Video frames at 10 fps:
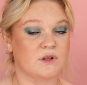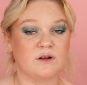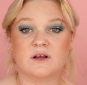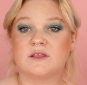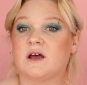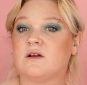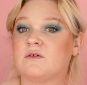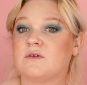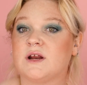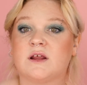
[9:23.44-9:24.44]
Look at that
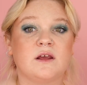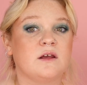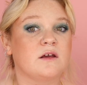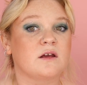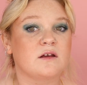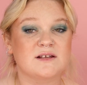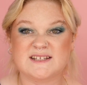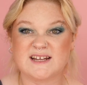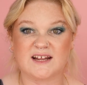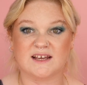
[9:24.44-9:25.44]
already.
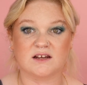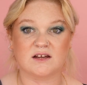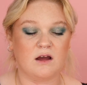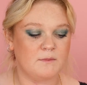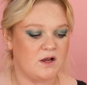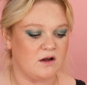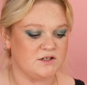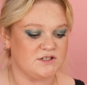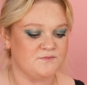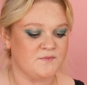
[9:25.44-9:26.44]
Stunning. Oh my
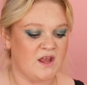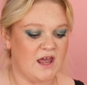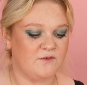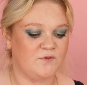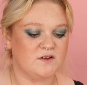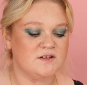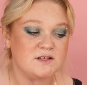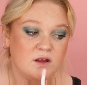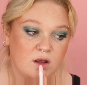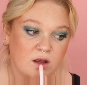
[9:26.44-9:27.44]
gosh. It
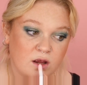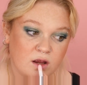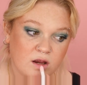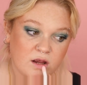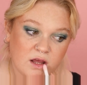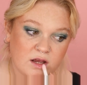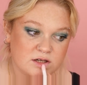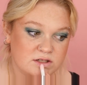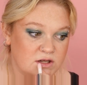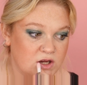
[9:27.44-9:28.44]
feels
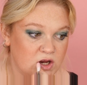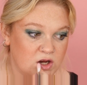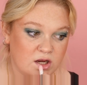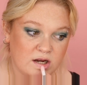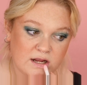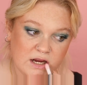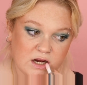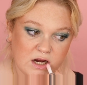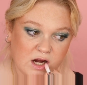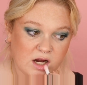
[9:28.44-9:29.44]
actually
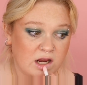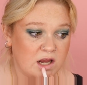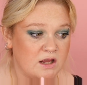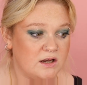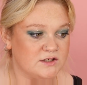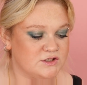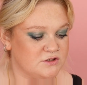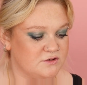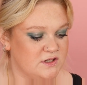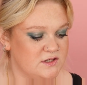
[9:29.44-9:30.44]
like
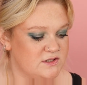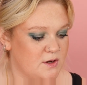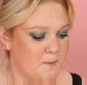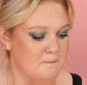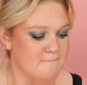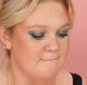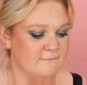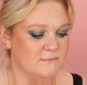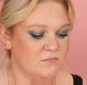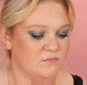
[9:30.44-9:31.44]
luxurious
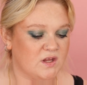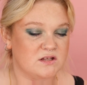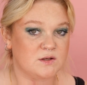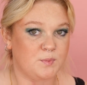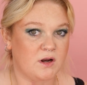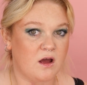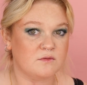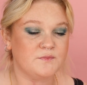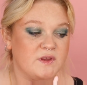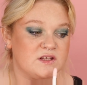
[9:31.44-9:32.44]
to put on.